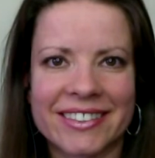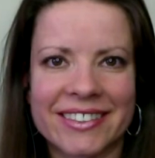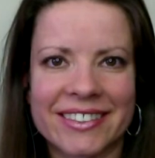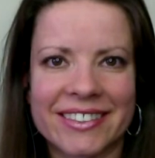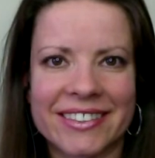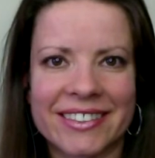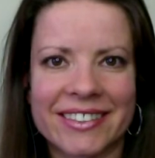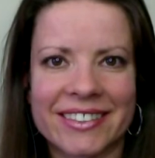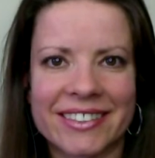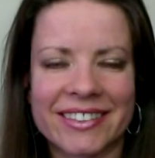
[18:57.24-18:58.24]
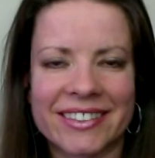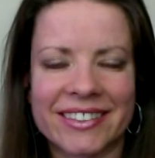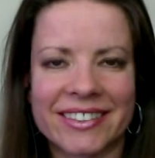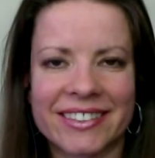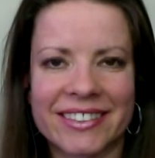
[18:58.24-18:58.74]

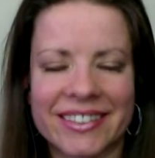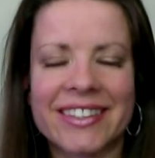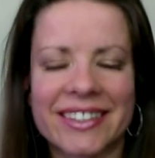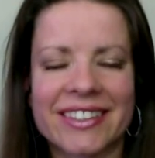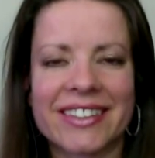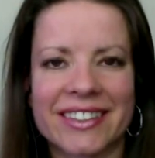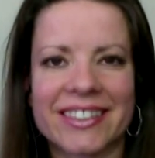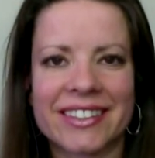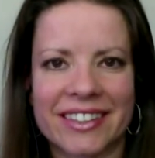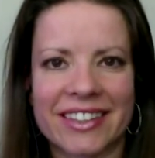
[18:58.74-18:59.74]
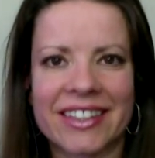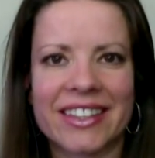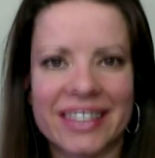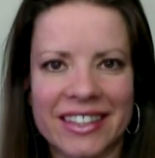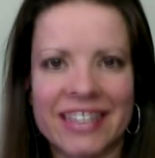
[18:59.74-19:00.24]

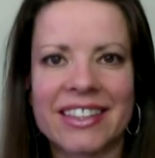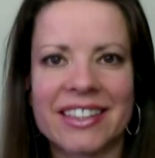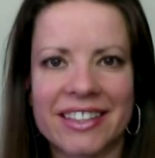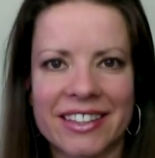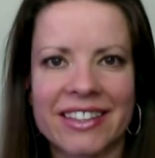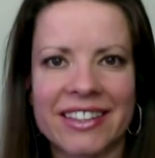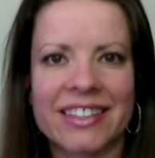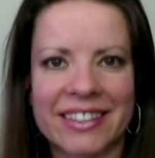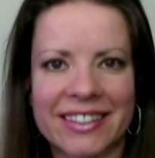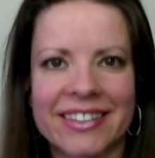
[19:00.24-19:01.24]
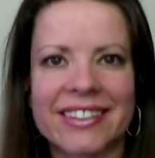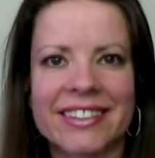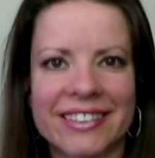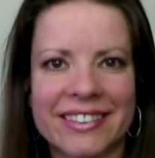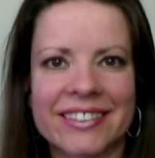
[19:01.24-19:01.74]

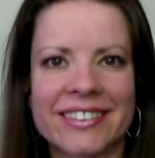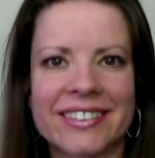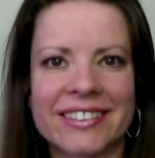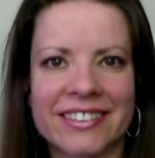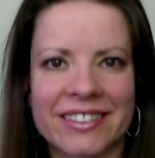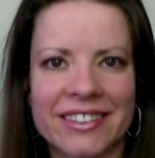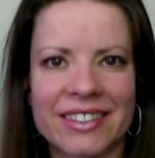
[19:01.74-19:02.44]
(not speaking)